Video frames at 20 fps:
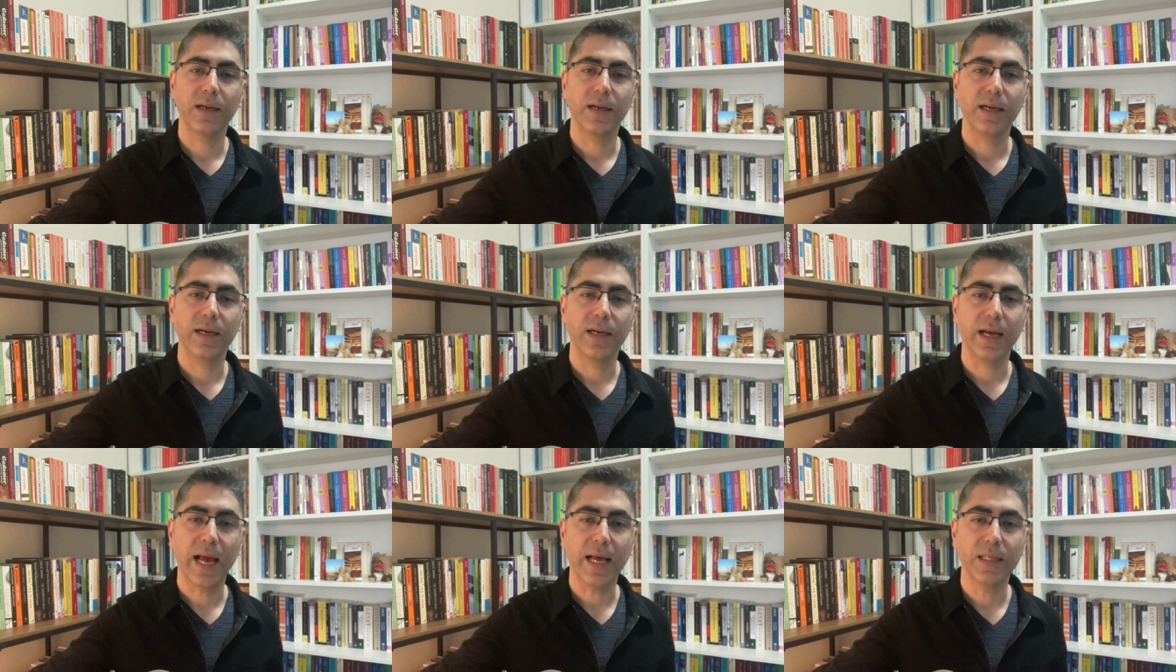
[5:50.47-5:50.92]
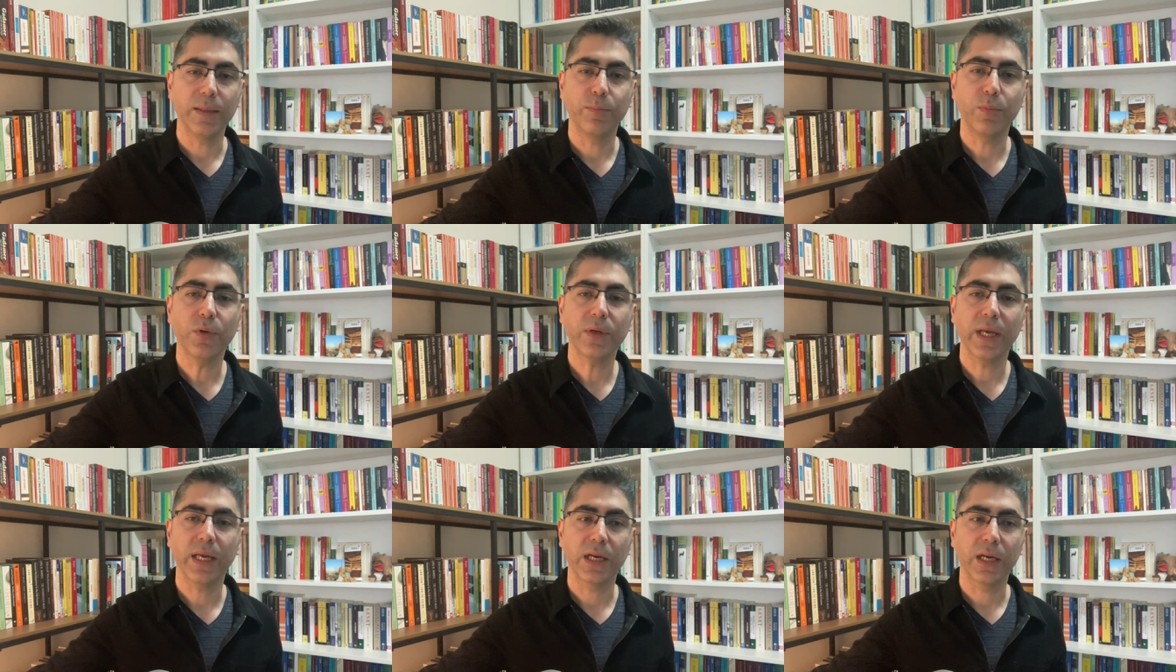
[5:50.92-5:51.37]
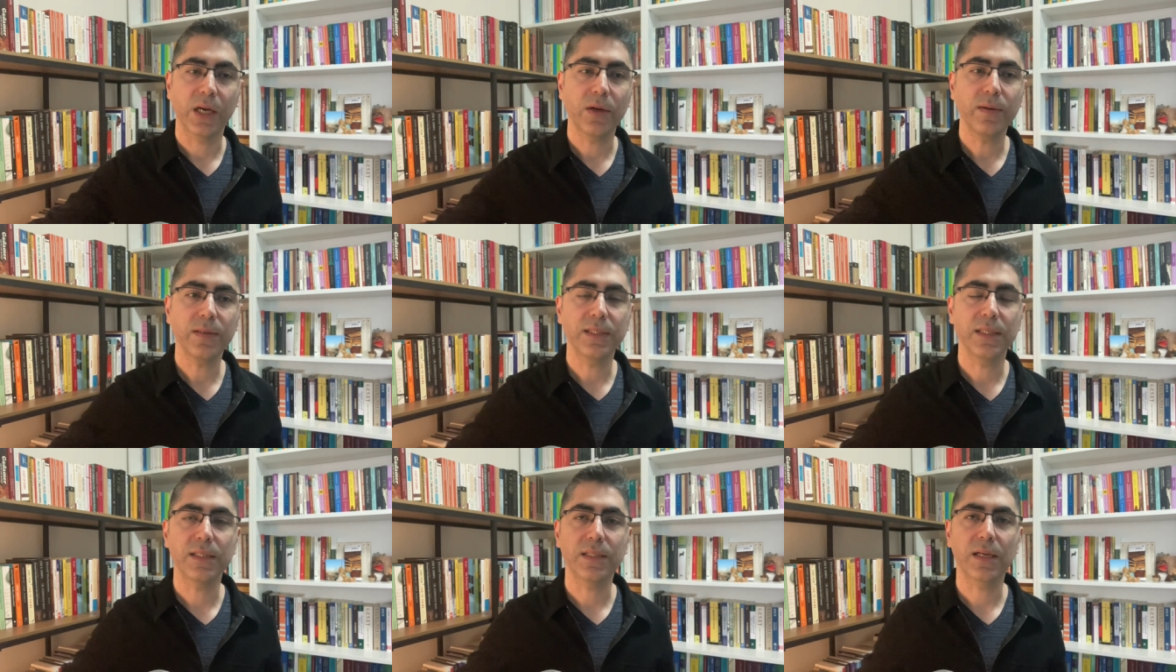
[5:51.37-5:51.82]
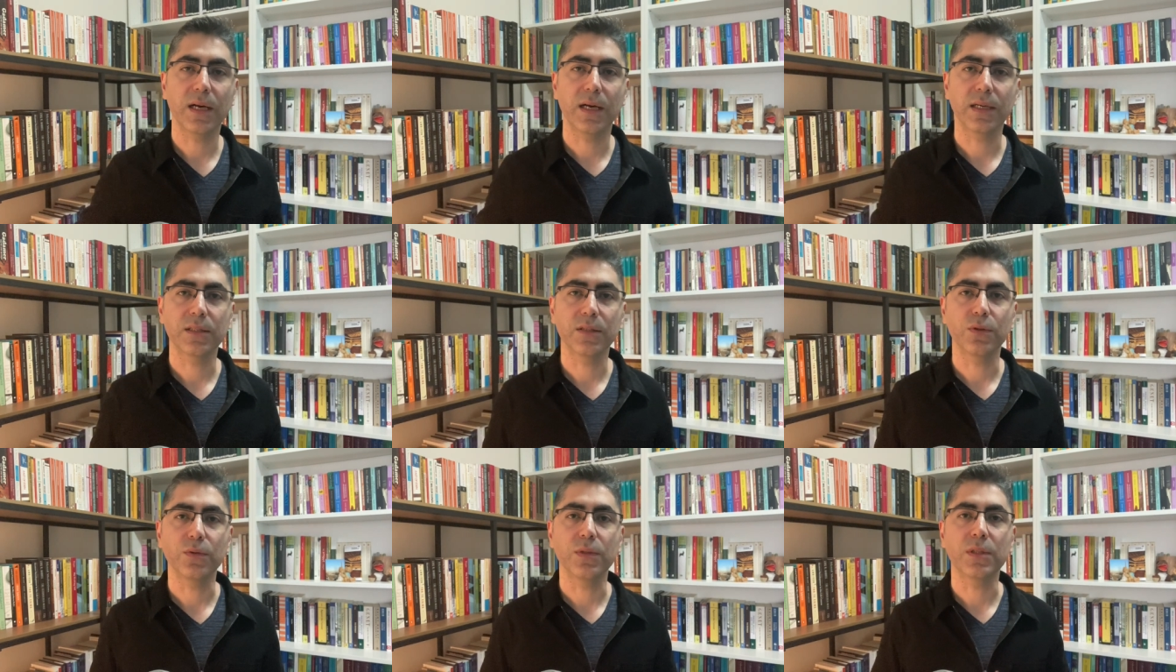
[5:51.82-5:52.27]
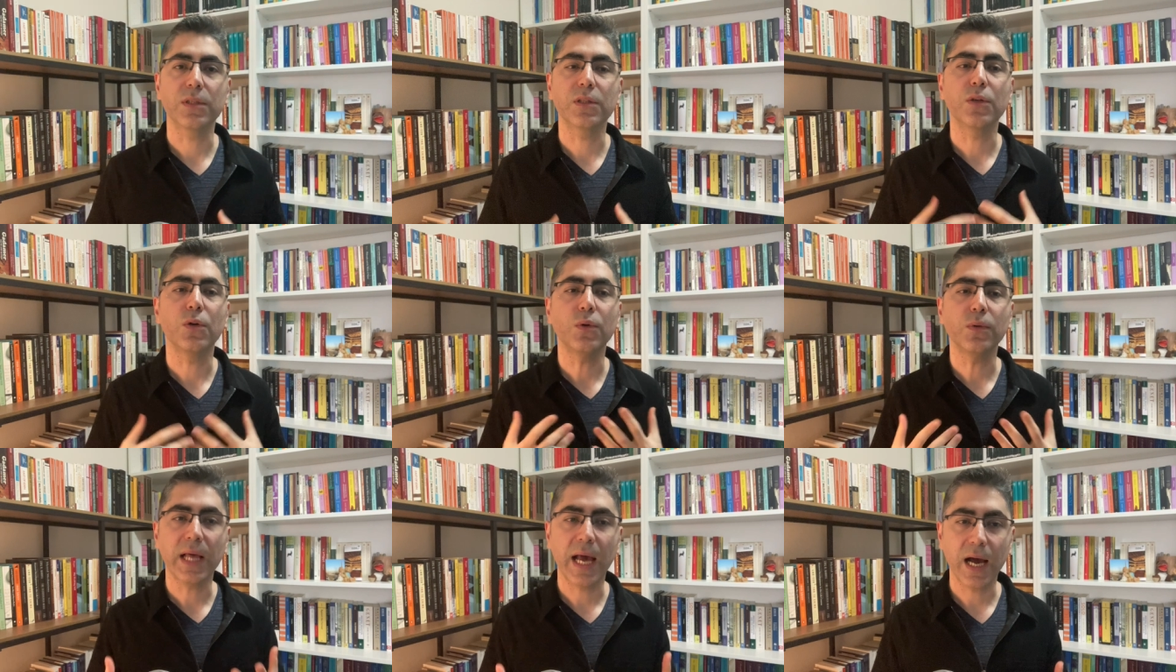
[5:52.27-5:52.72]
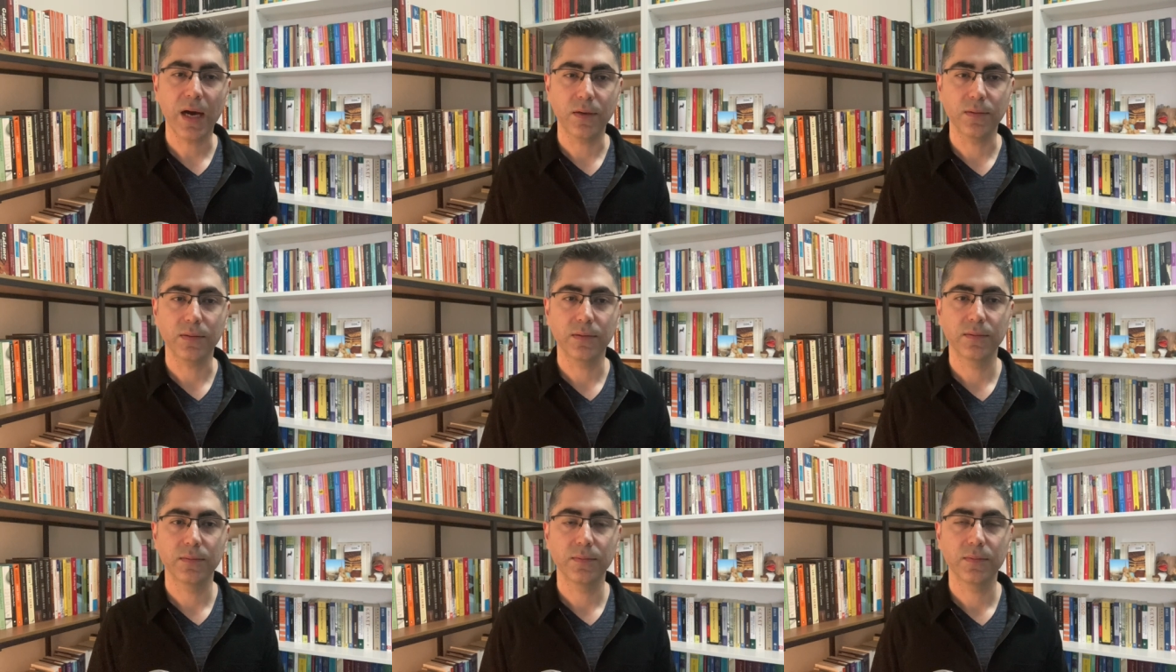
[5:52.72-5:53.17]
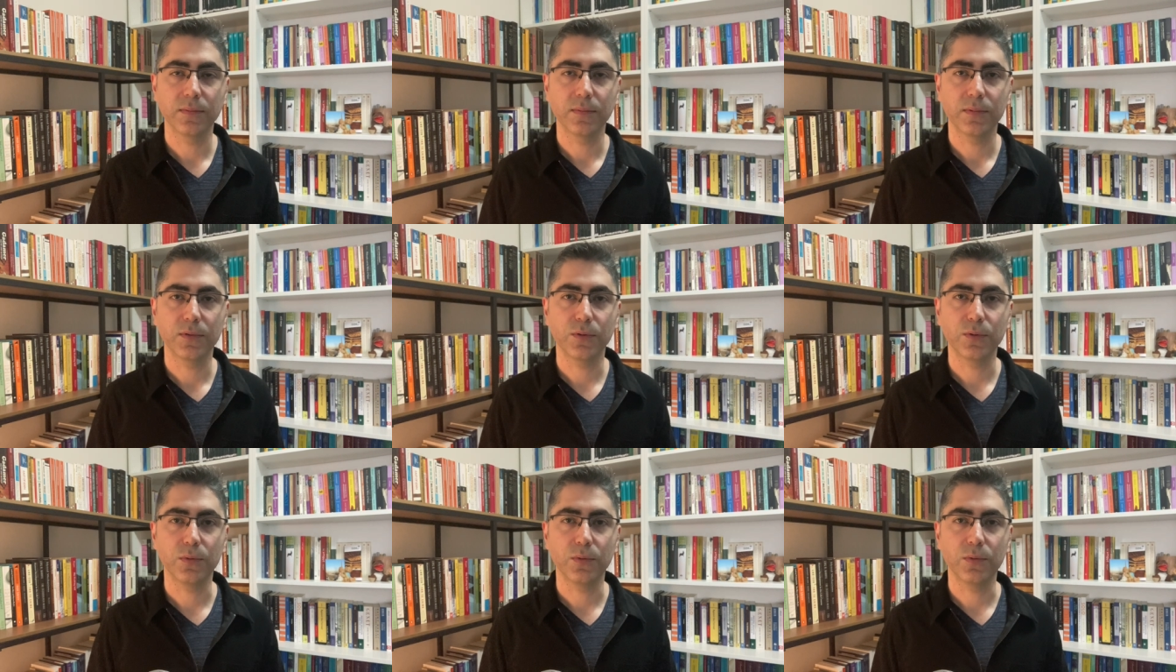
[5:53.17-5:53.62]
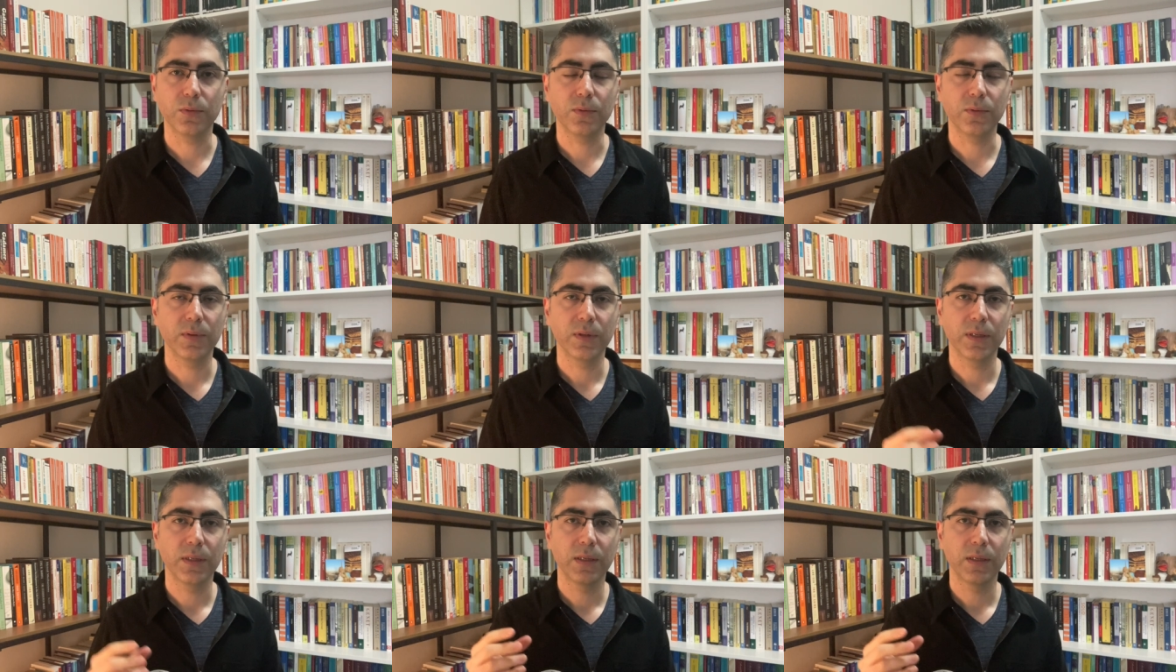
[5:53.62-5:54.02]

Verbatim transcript: Uh, and the book encourages us to slow down, to